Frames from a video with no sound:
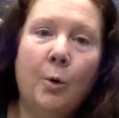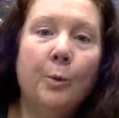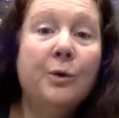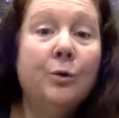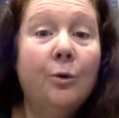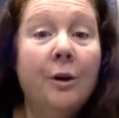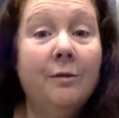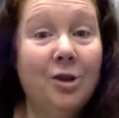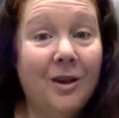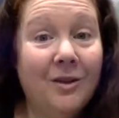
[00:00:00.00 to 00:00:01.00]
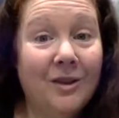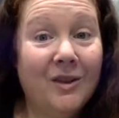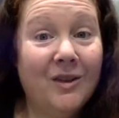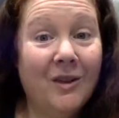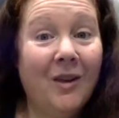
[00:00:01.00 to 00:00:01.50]
Restorative
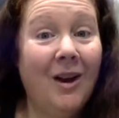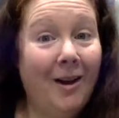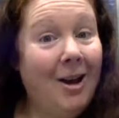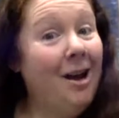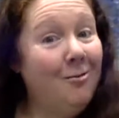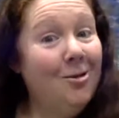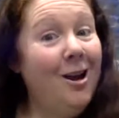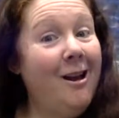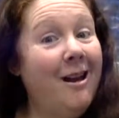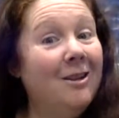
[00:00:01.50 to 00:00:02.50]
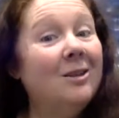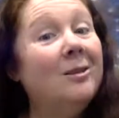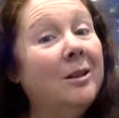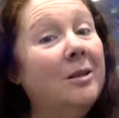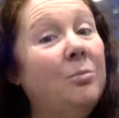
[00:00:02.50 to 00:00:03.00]
justice. I have a way to
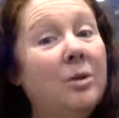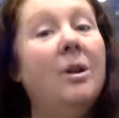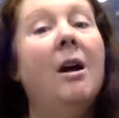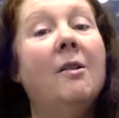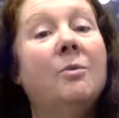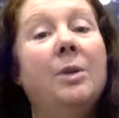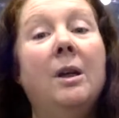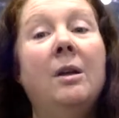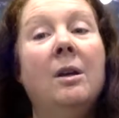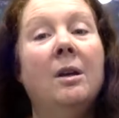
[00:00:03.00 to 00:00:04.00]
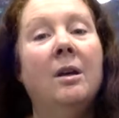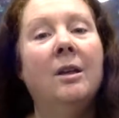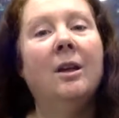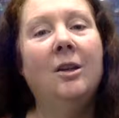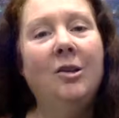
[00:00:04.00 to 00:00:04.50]
look at Bill Cosby
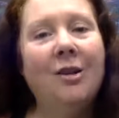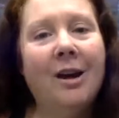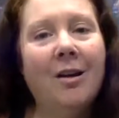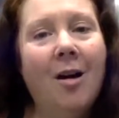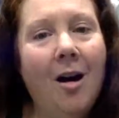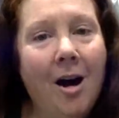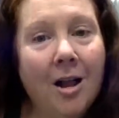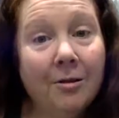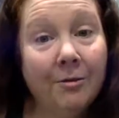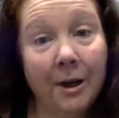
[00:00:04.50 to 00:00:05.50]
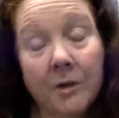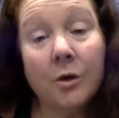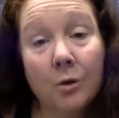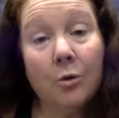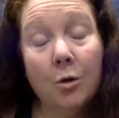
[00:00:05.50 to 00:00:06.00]
that can unite all of us
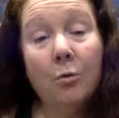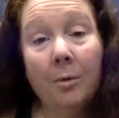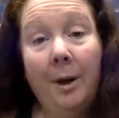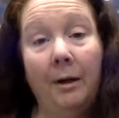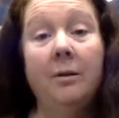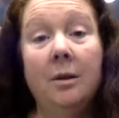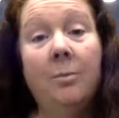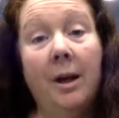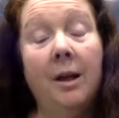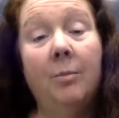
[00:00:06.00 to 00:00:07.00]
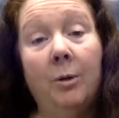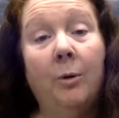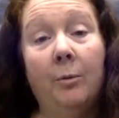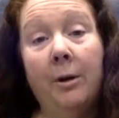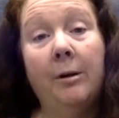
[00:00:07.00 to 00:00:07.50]
who were parented by him in
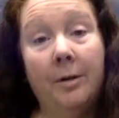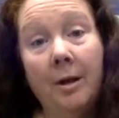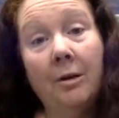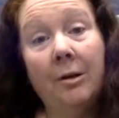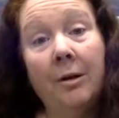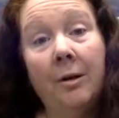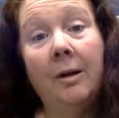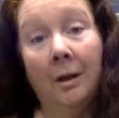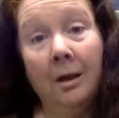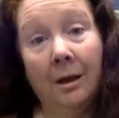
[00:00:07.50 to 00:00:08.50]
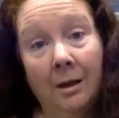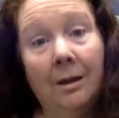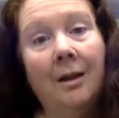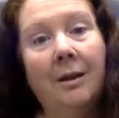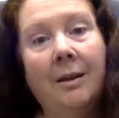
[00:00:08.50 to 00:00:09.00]
one way or another
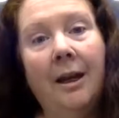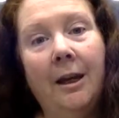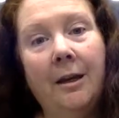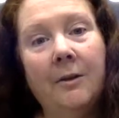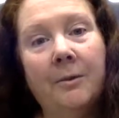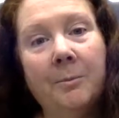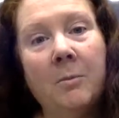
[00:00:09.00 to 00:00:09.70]
in the 80s.